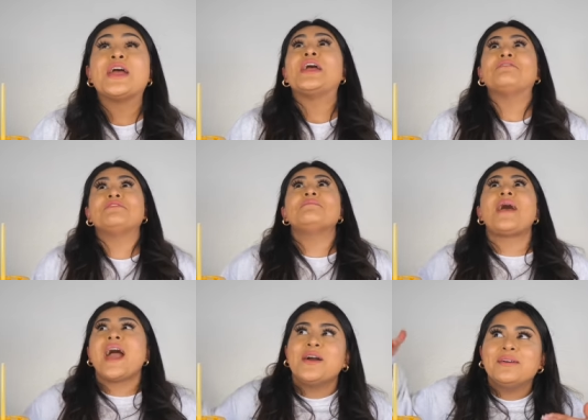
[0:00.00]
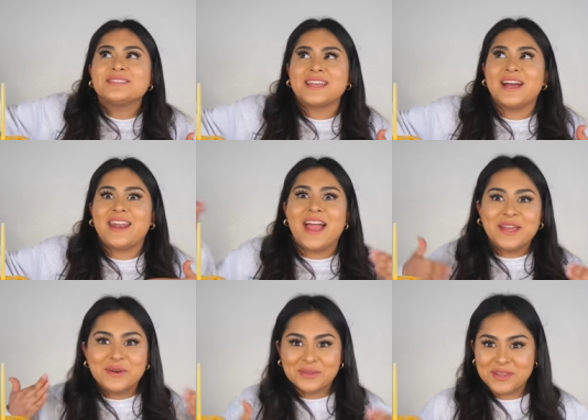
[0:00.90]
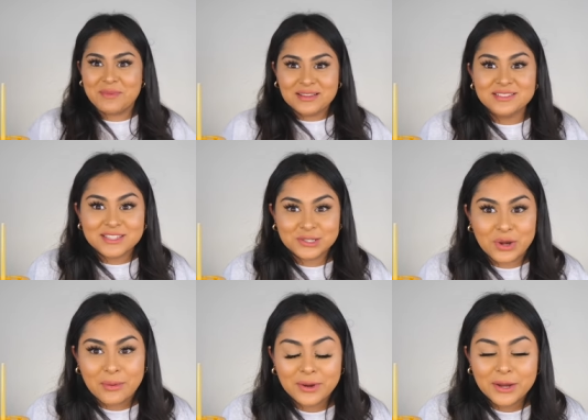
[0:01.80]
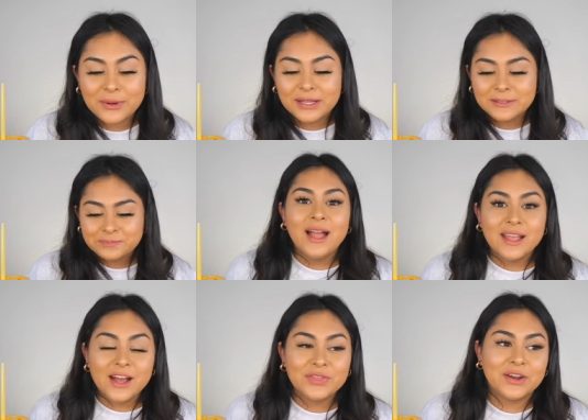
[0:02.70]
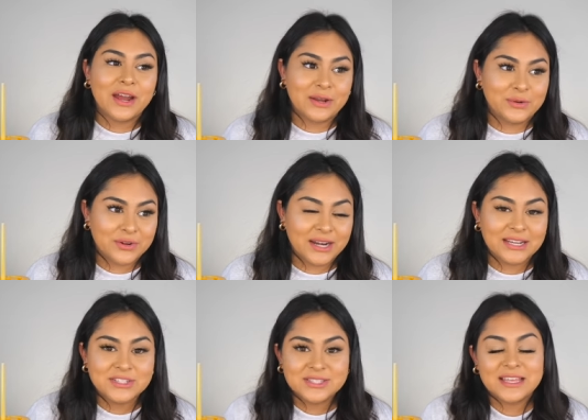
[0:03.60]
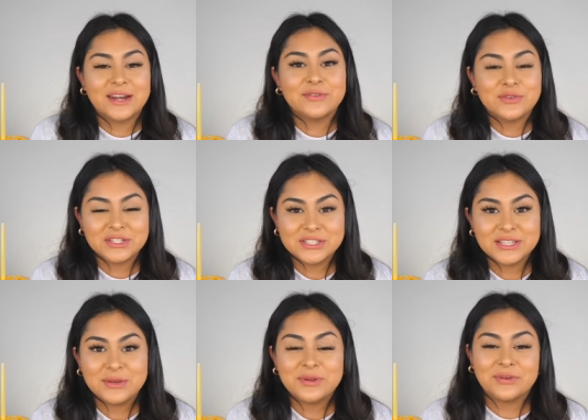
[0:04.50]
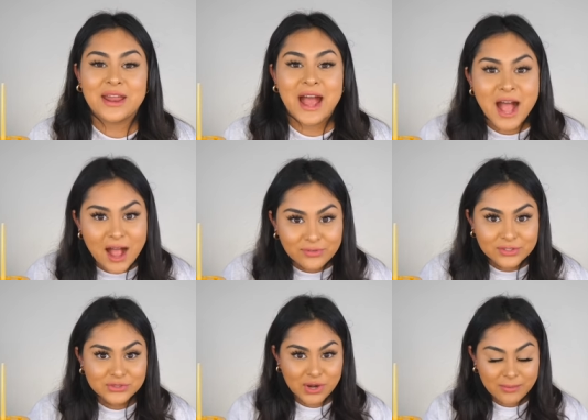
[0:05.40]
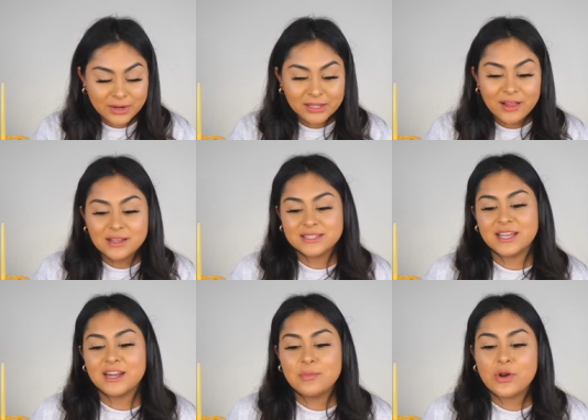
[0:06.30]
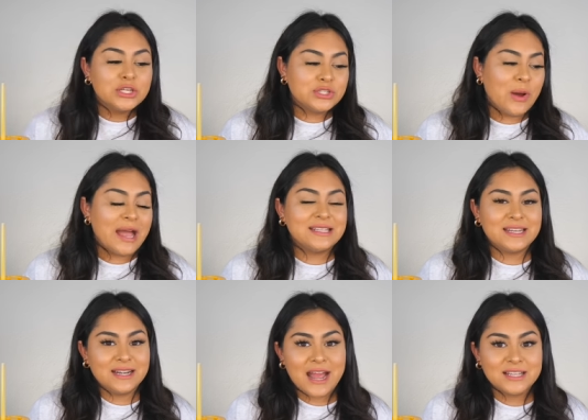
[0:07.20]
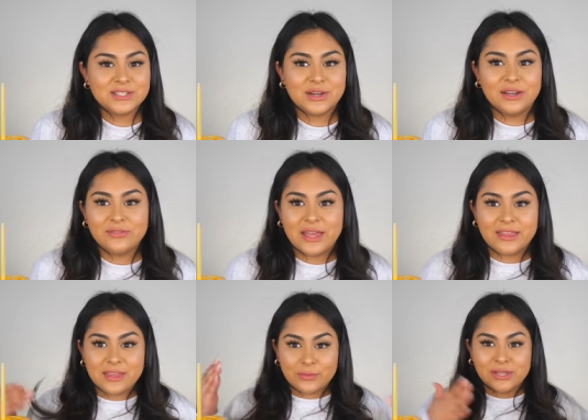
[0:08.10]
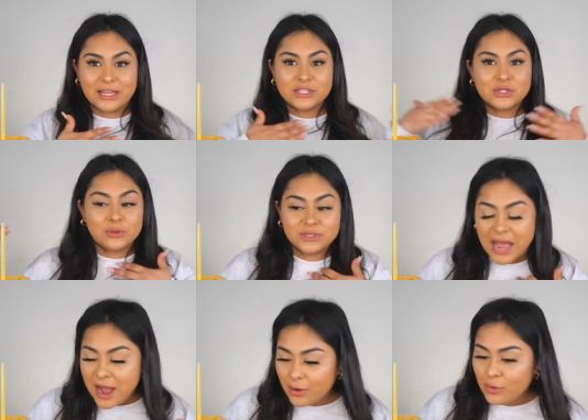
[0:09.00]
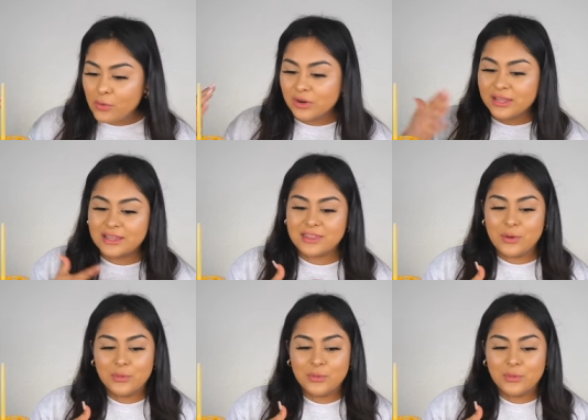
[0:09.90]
if the mango is good, I can only imagine the strawberry one. I got there, I ordered it, and she said, unfortunately, we don't have a strawberry lassi anymore. So I didn't ask her if like they were like sold out or like they